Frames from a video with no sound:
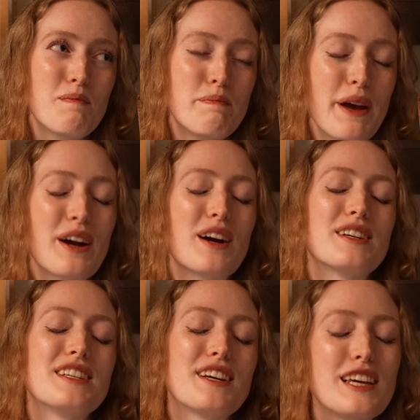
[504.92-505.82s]
bear
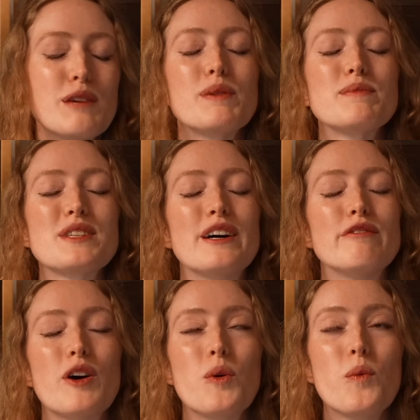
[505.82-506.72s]
to keep
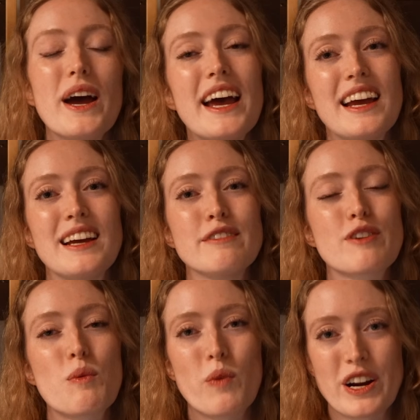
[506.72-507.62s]
himself away
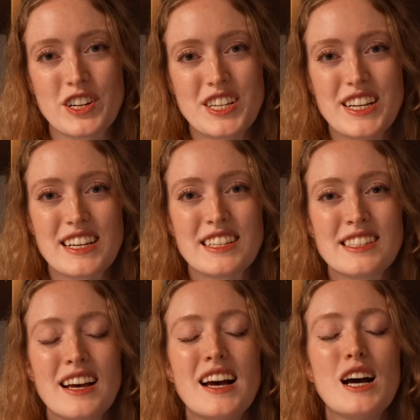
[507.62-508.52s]
from where she is.